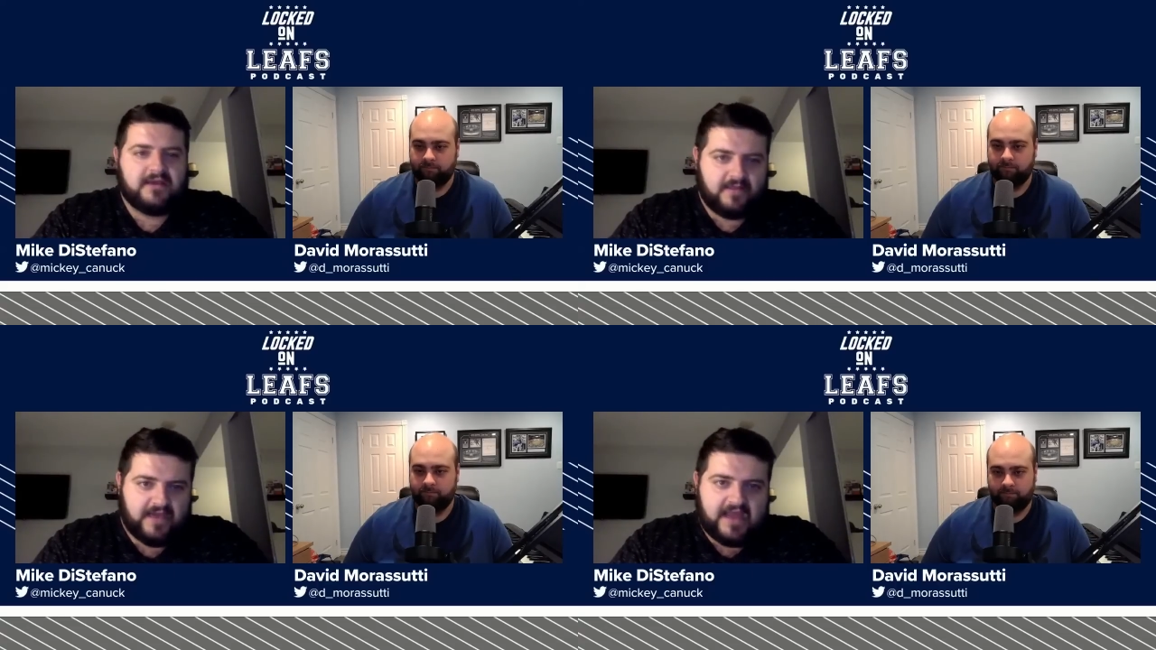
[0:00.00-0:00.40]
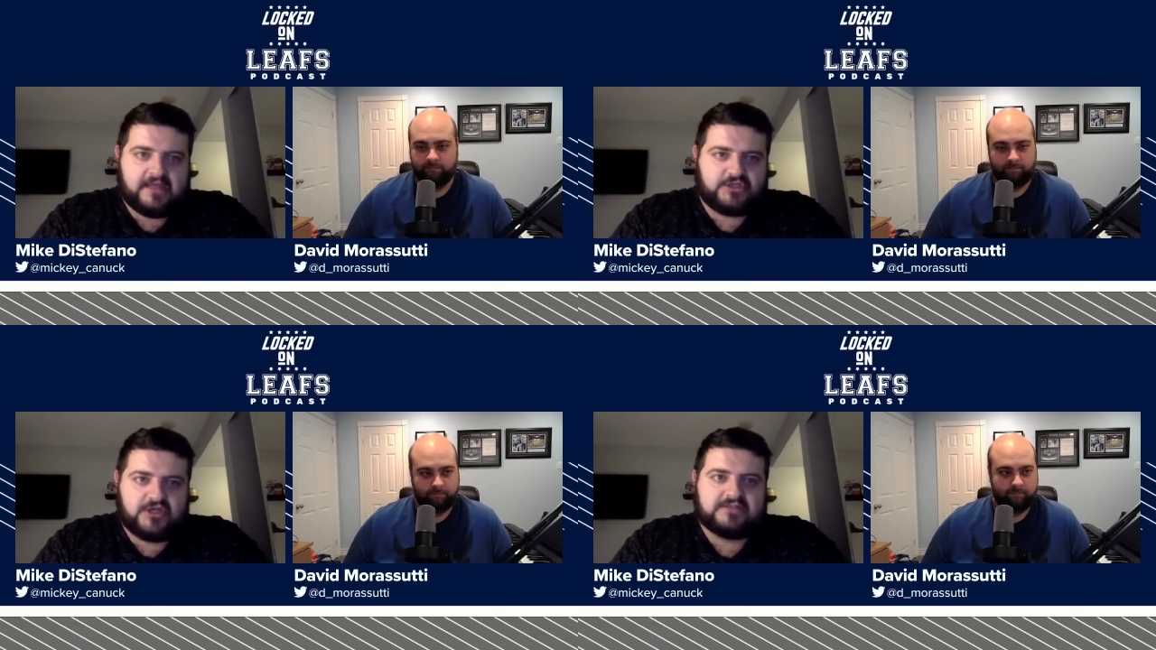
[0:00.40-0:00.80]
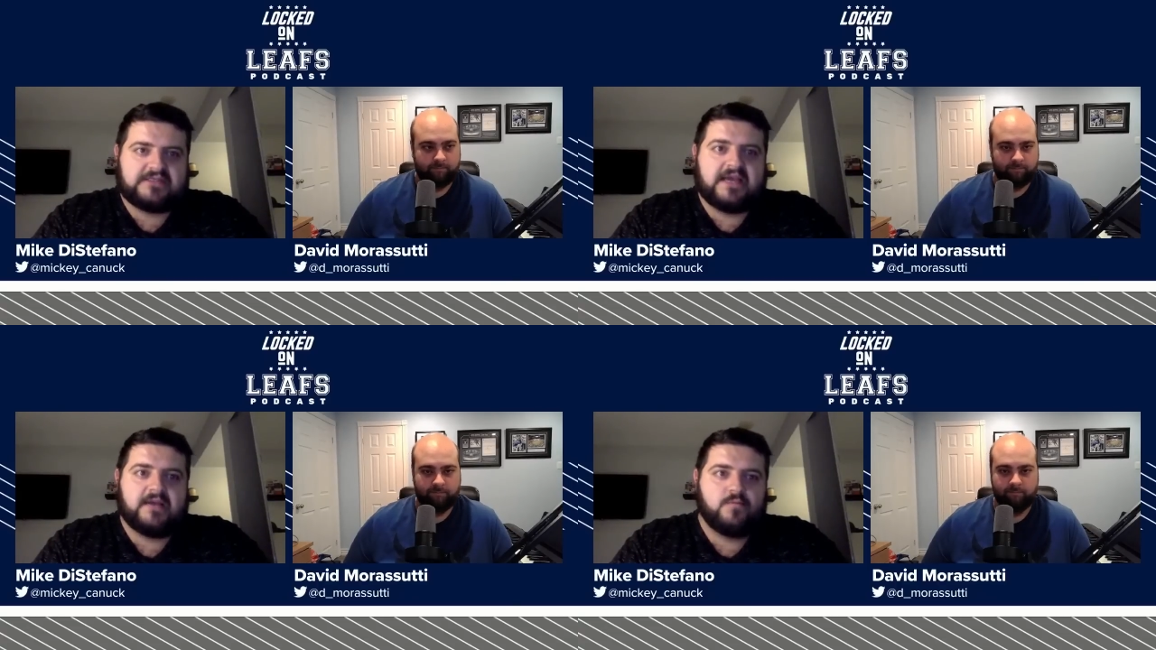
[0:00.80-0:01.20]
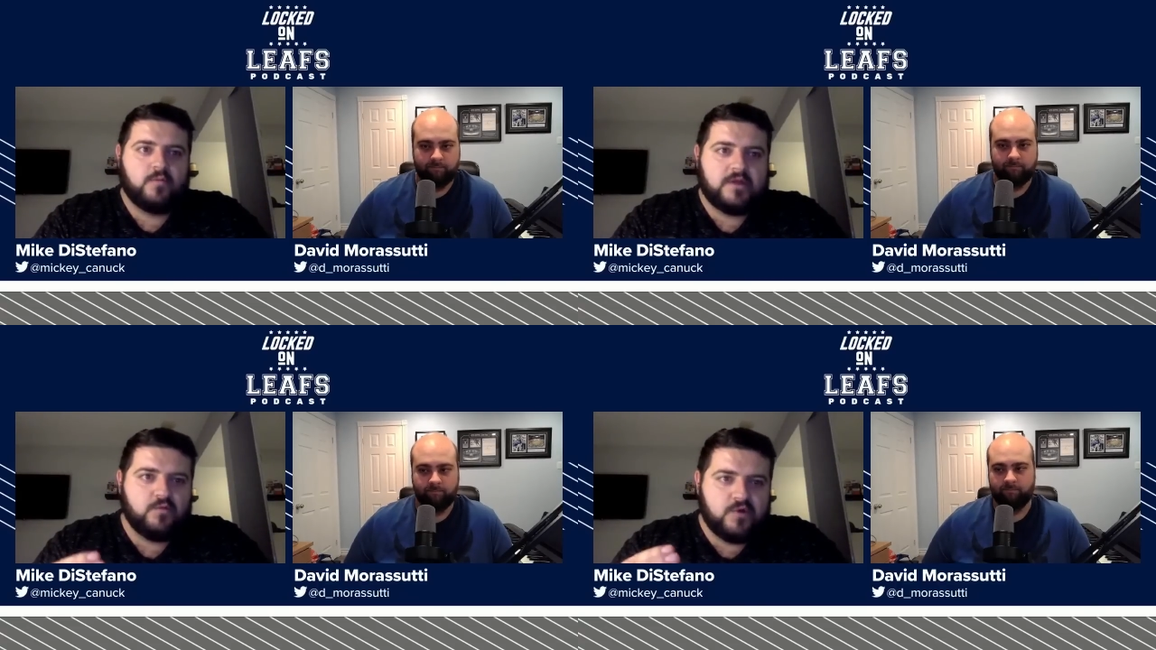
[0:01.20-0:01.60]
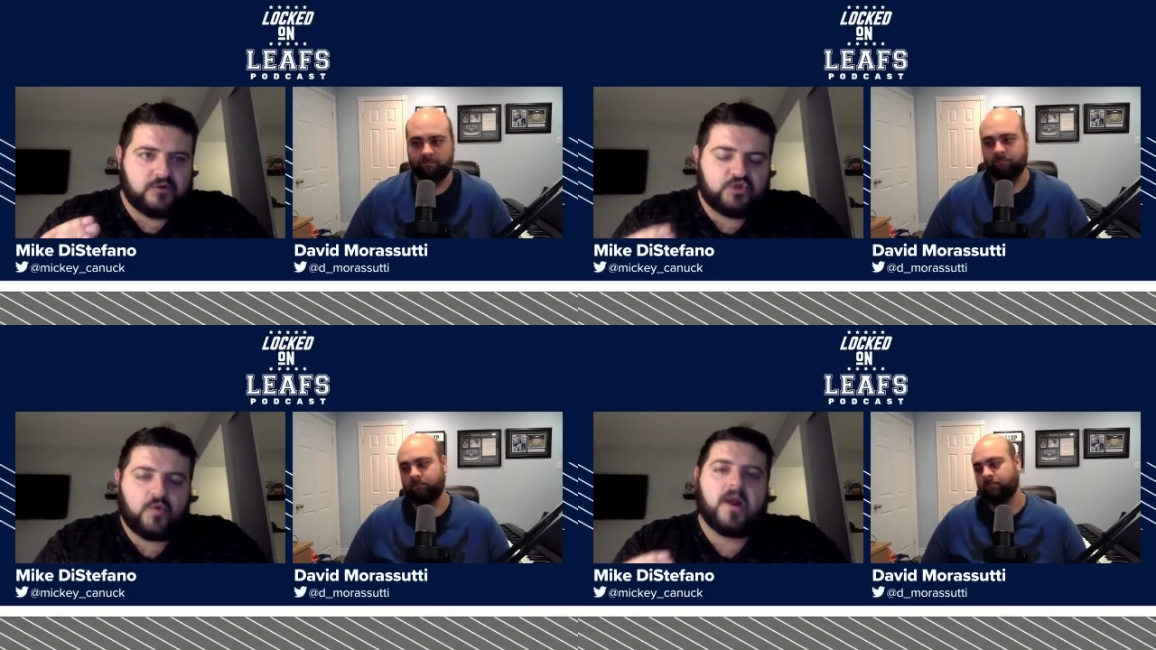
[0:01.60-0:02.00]
Speaker 1: And the NHL said, we
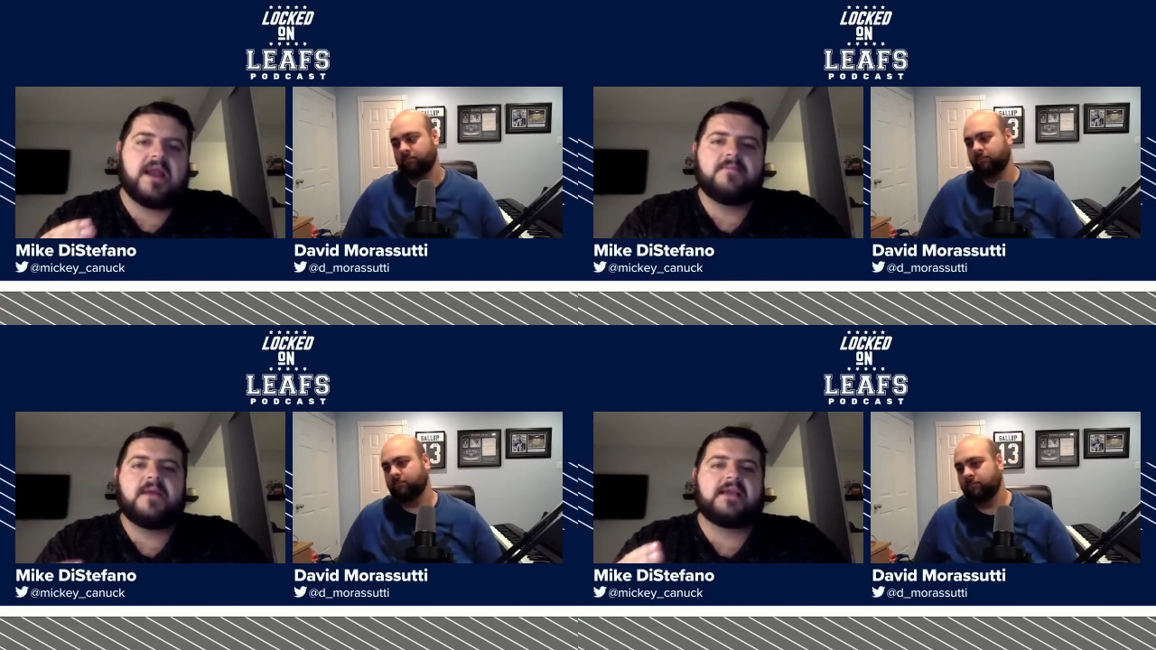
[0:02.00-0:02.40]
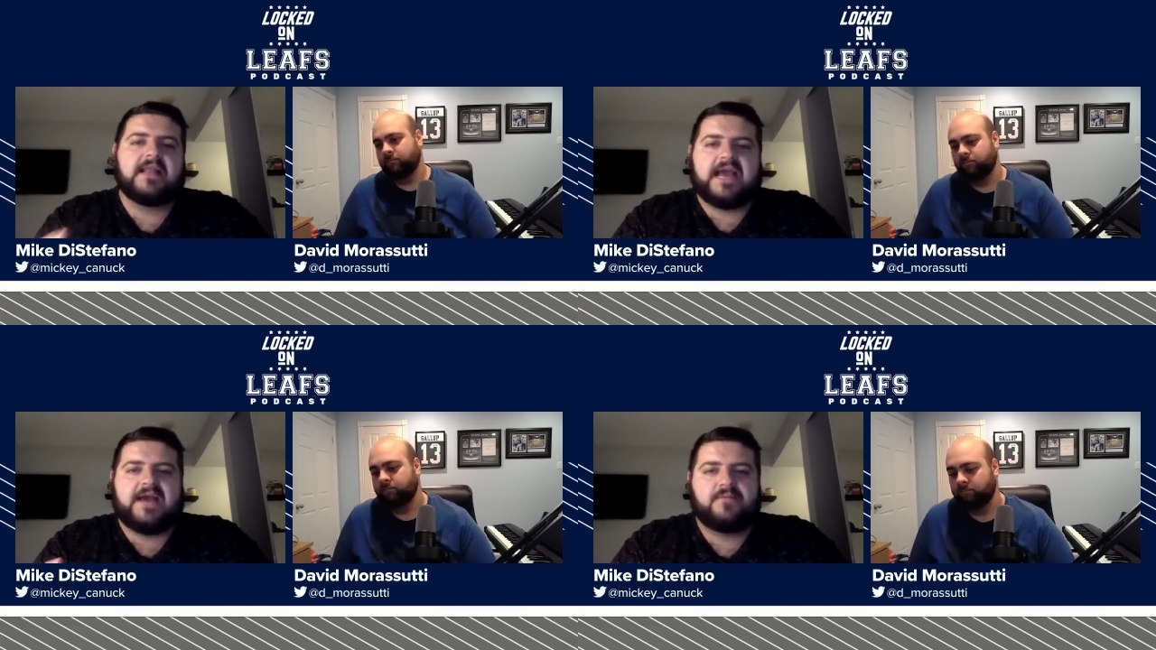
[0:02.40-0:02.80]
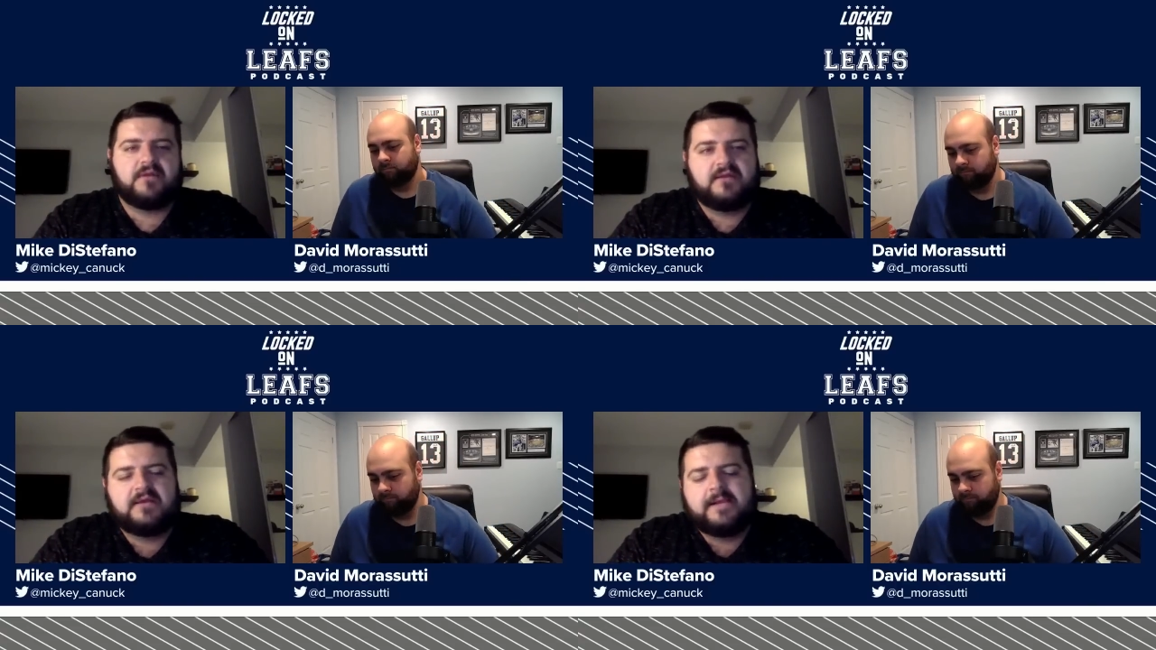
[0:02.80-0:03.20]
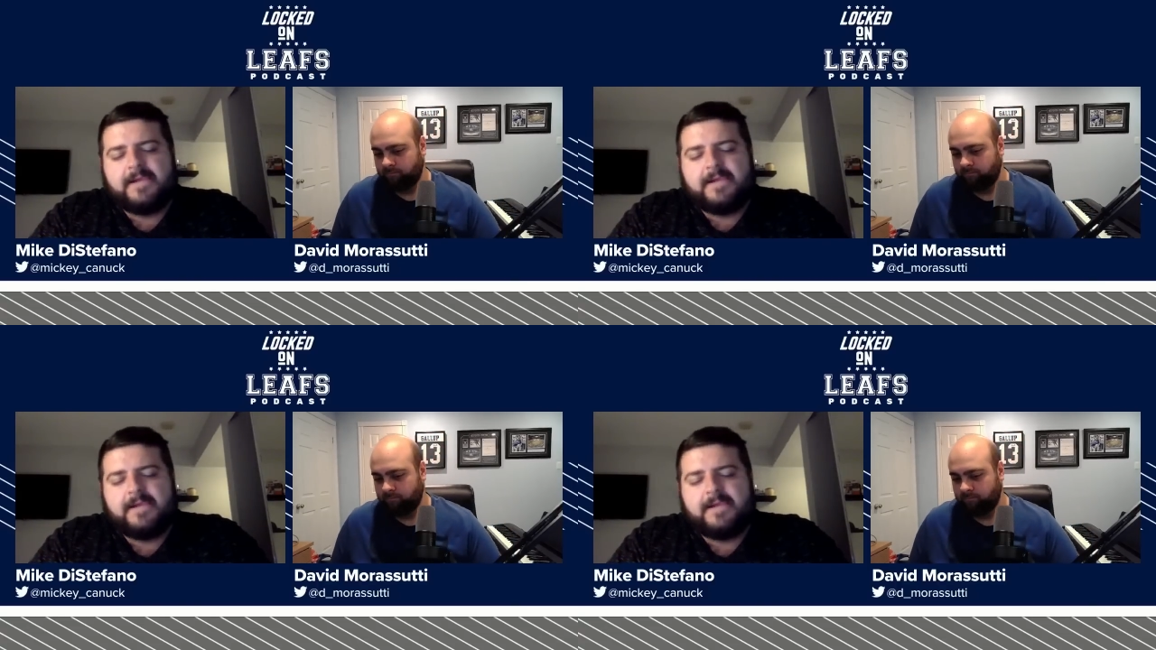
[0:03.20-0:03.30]
will try and make it happen.